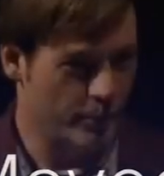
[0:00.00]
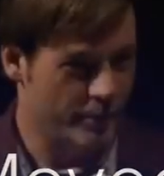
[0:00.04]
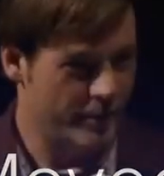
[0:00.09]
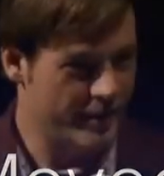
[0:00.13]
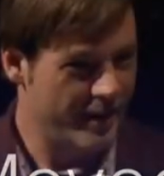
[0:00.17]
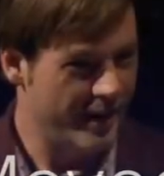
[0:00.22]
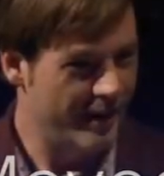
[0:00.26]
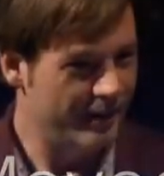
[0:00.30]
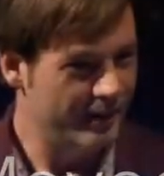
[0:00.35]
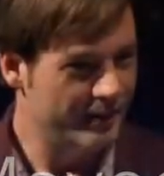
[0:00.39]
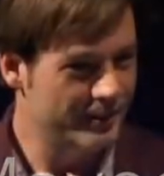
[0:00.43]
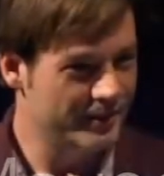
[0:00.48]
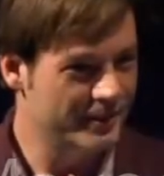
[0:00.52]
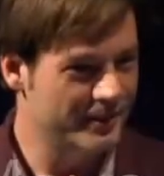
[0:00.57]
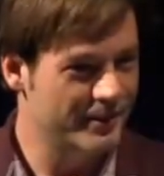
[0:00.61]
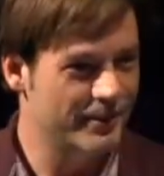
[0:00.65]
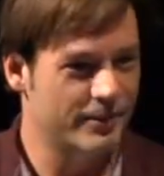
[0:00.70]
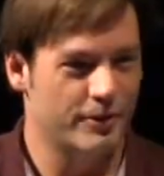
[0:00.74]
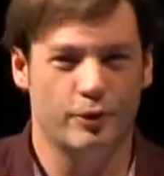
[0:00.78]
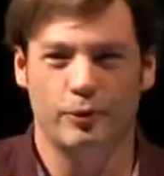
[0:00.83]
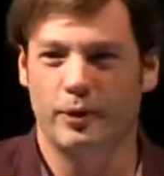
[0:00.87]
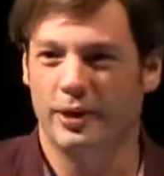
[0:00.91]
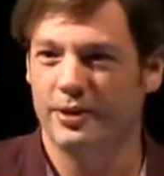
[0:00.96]
you were there?
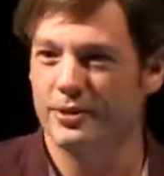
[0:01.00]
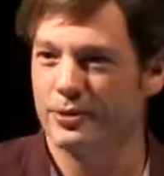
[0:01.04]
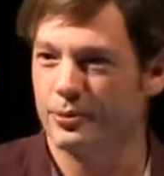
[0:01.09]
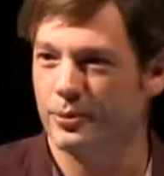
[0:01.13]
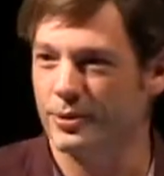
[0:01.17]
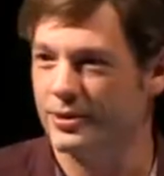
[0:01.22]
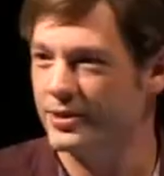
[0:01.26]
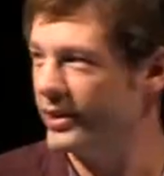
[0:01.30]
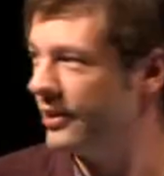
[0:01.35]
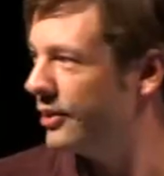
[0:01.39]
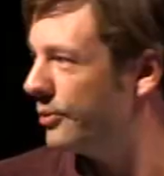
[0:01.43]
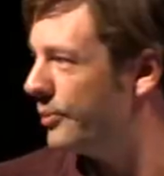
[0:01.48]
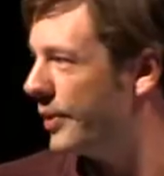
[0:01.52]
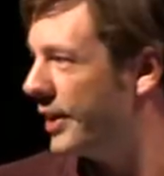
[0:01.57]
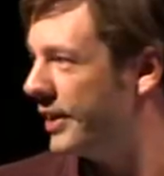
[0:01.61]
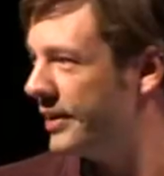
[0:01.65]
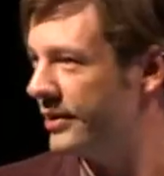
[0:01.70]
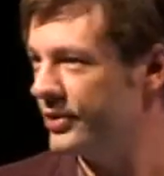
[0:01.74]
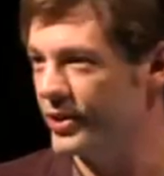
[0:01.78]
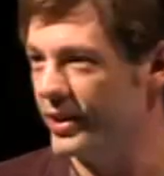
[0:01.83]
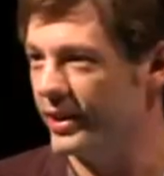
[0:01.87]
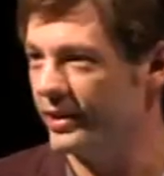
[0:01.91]
Who else was there by any